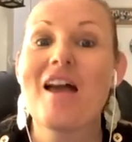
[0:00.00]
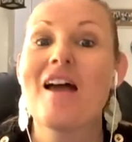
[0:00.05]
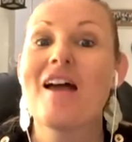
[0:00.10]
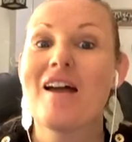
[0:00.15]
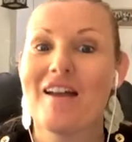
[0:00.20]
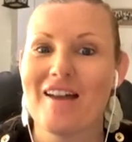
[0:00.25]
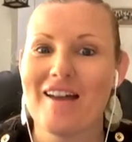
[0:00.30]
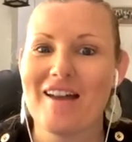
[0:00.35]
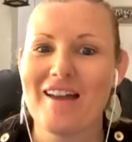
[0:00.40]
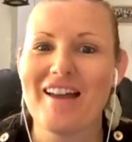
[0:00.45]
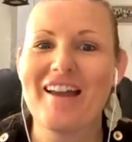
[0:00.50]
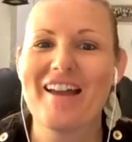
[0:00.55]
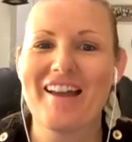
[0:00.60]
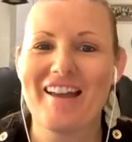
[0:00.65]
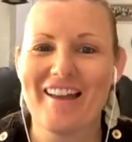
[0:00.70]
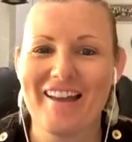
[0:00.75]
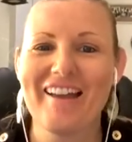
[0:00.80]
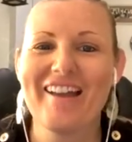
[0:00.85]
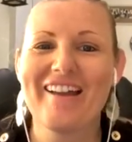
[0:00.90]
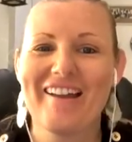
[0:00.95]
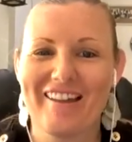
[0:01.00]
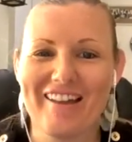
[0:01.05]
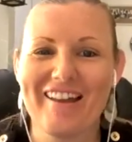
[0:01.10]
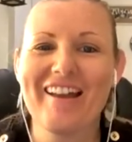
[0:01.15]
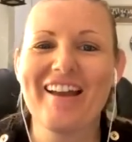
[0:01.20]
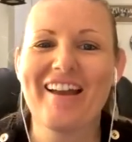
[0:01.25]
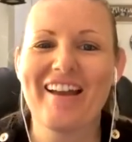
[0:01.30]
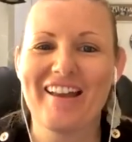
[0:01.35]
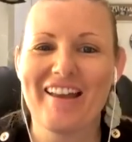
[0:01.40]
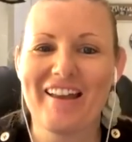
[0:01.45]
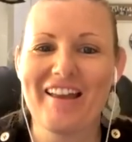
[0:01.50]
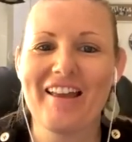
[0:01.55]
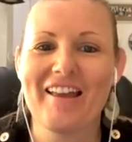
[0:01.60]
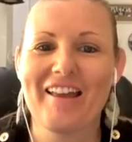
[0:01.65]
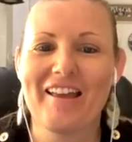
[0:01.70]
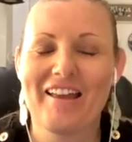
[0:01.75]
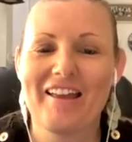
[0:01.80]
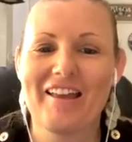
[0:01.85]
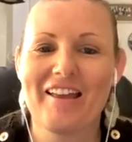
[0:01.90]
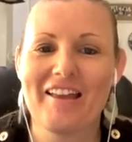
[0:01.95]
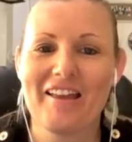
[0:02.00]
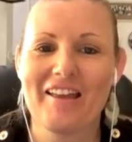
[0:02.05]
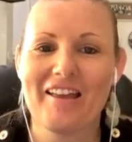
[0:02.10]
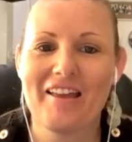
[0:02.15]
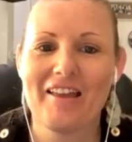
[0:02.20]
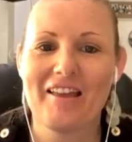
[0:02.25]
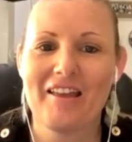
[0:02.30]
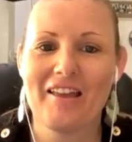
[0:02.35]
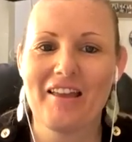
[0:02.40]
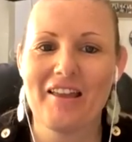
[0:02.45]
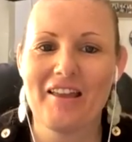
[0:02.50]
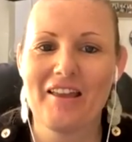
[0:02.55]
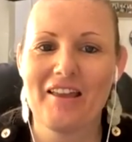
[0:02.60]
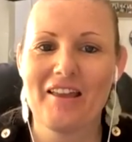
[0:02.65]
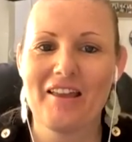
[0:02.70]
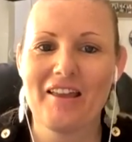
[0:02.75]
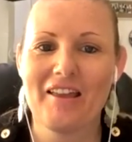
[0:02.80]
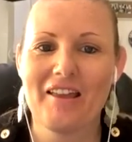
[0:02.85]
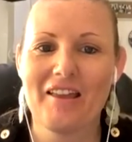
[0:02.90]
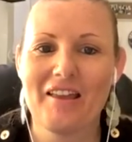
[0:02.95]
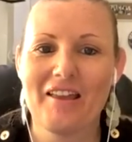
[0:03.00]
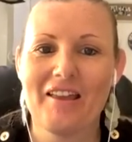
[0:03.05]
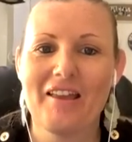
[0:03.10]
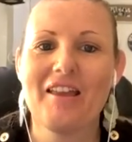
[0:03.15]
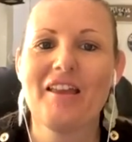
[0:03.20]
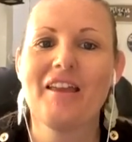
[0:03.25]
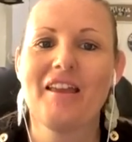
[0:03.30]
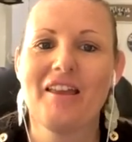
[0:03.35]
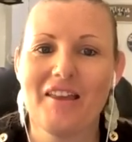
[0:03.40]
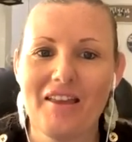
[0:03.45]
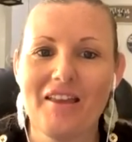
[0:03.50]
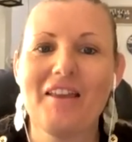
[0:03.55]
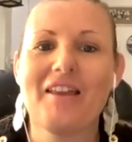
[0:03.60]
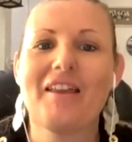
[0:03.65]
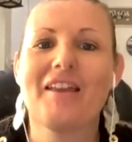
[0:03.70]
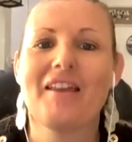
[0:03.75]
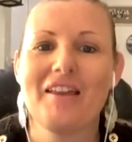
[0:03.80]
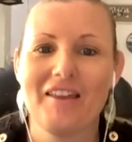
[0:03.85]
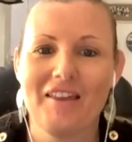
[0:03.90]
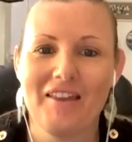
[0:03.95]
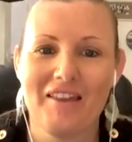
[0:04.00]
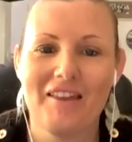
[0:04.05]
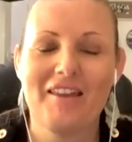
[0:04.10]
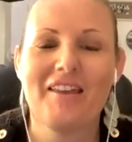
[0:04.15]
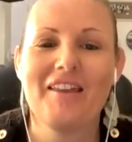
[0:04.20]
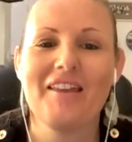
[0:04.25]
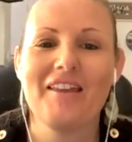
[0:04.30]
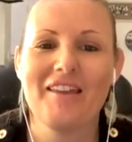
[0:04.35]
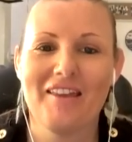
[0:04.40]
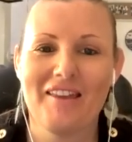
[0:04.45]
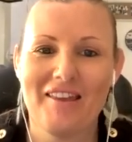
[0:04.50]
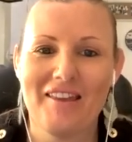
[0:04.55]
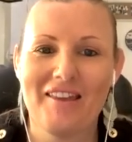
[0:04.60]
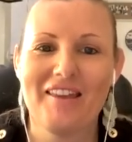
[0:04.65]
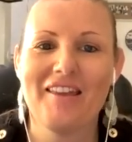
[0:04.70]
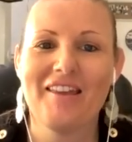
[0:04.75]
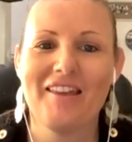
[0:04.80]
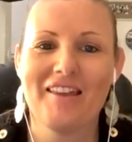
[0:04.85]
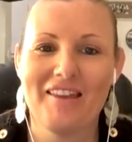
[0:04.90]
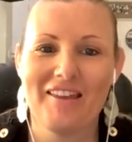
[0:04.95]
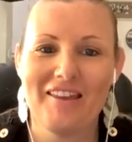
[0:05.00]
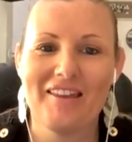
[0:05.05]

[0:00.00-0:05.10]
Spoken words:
(not speaking)